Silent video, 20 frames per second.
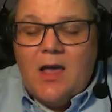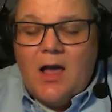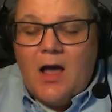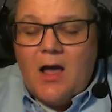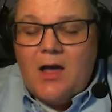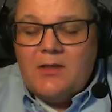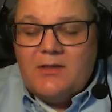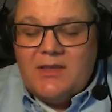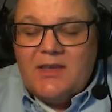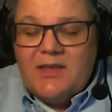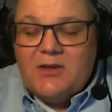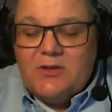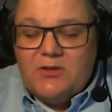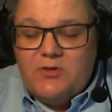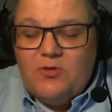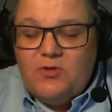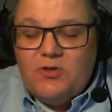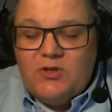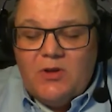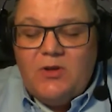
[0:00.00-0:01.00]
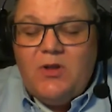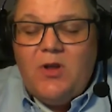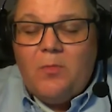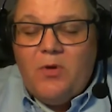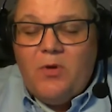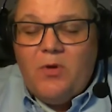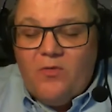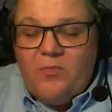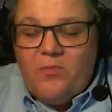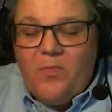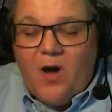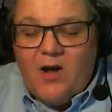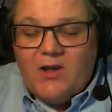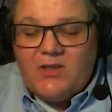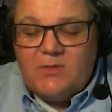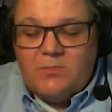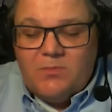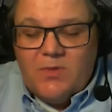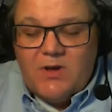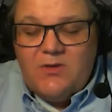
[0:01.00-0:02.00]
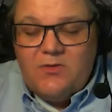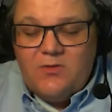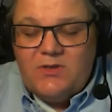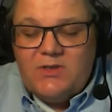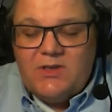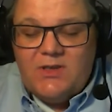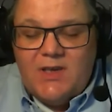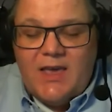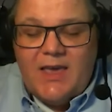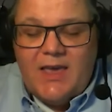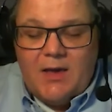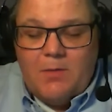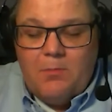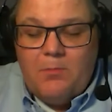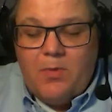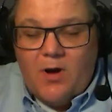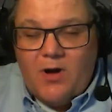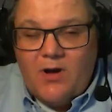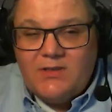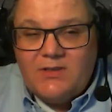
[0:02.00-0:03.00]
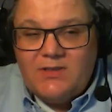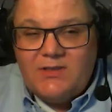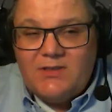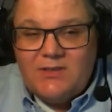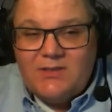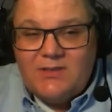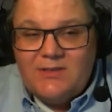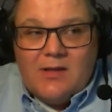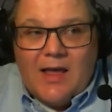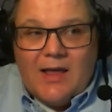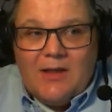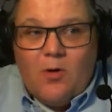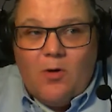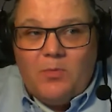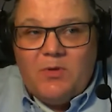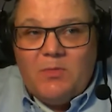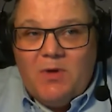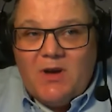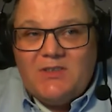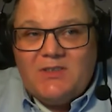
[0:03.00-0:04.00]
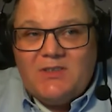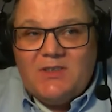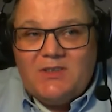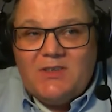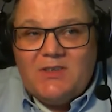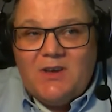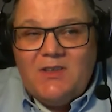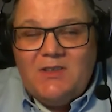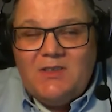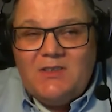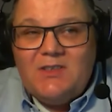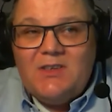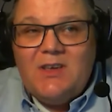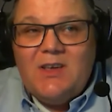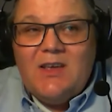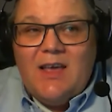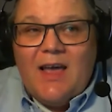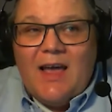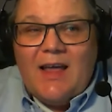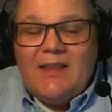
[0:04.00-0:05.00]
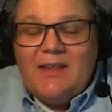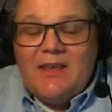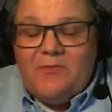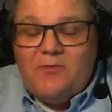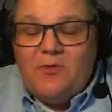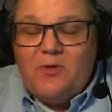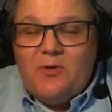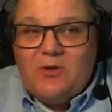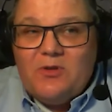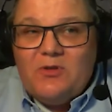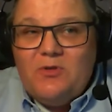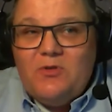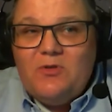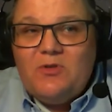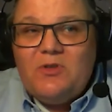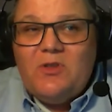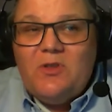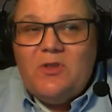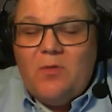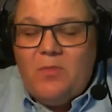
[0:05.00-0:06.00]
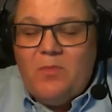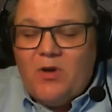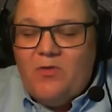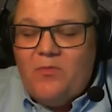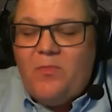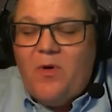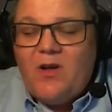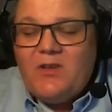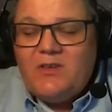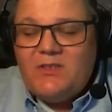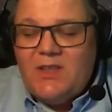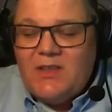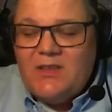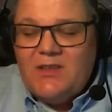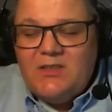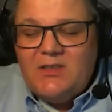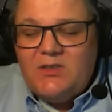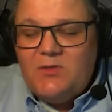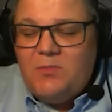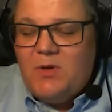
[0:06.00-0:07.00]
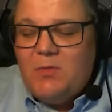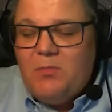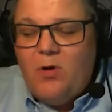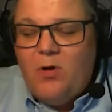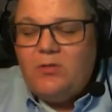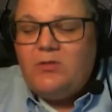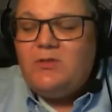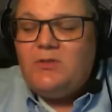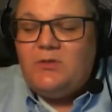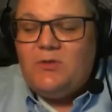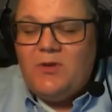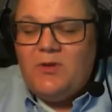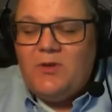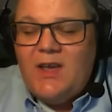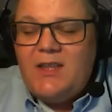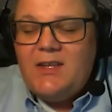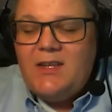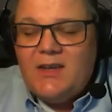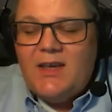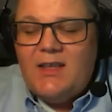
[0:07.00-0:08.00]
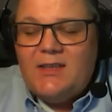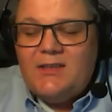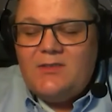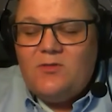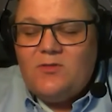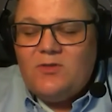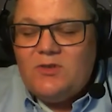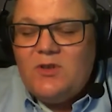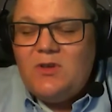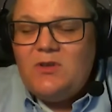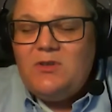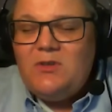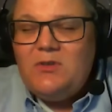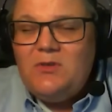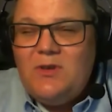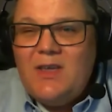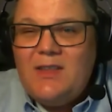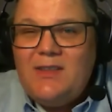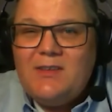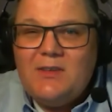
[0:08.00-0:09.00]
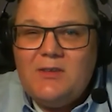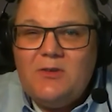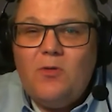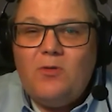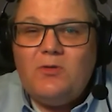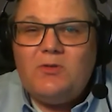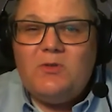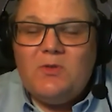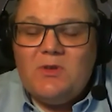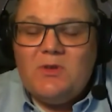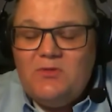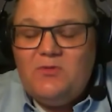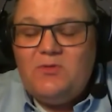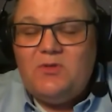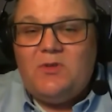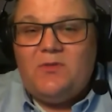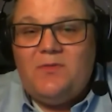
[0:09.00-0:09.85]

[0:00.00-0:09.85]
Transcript: They reduce the number of parts by using AM parts and optimize designs. And if you reduce the number of parts that needs to be bolted together and constructed together, you also reduce